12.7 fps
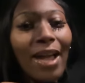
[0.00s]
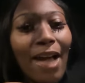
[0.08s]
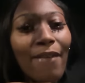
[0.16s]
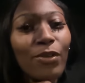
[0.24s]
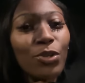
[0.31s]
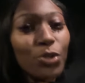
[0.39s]

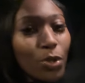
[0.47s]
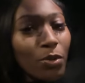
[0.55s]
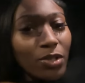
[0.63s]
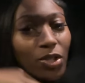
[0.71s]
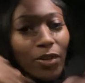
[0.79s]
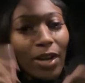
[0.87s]
have a new,
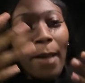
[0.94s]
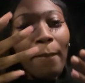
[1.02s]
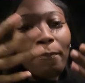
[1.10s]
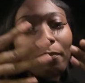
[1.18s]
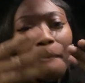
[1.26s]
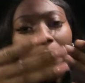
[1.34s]
sorry,
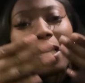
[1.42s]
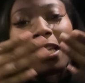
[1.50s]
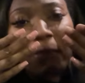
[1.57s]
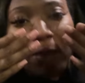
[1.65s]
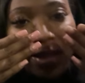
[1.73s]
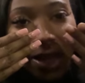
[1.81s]
I'm
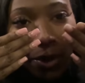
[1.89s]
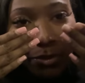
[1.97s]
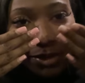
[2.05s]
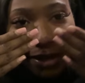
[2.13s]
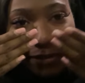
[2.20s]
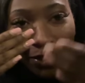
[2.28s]
taking my
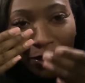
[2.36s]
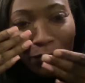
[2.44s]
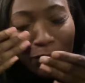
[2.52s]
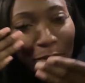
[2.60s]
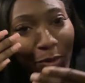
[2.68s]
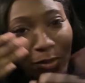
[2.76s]
nails. I took off
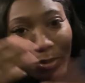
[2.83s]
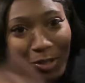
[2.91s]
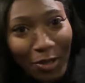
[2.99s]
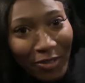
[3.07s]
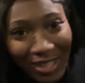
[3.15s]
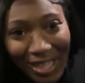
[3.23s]
two of those
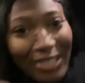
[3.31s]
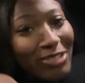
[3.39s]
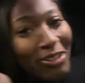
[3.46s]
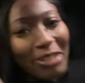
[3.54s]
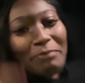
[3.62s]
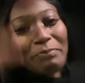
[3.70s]
already,
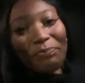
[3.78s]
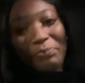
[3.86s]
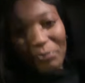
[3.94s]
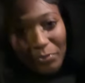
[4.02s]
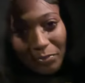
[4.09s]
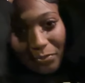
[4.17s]
sorry.
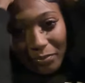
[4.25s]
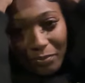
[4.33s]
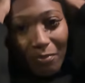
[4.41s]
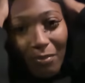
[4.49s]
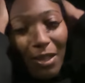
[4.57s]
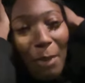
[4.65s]

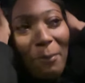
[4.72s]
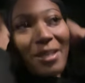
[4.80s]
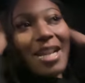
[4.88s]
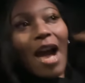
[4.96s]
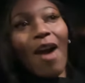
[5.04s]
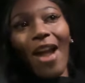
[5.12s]
But
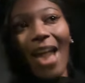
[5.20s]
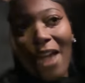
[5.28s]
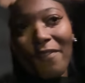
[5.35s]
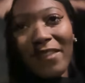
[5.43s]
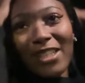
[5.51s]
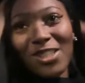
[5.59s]
now I
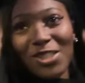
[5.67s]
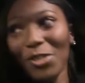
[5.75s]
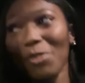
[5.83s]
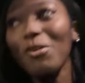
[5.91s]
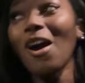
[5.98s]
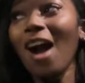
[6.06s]
have this
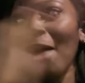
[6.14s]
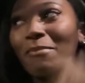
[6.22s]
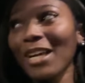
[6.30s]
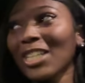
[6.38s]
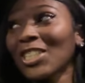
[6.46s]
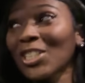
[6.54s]
new car. I'm
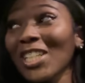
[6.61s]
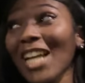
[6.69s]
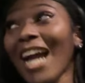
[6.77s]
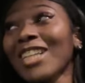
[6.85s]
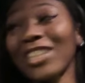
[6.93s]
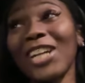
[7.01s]
like, should
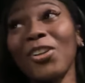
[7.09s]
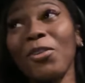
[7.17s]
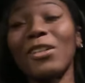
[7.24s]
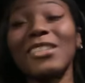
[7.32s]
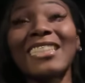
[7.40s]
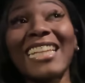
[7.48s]
I not?
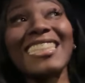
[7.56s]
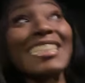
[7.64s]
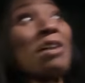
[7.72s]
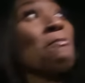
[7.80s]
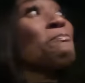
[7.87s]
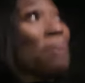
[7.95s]
Because this is
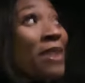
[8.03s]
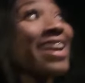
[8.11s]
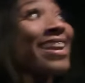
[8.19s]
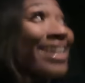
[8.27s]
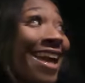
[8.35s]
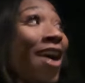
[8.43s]
the big
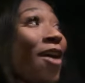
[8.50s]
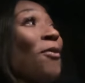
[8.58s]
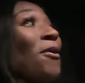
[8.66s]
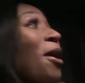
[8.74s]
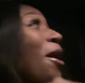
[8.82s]
girl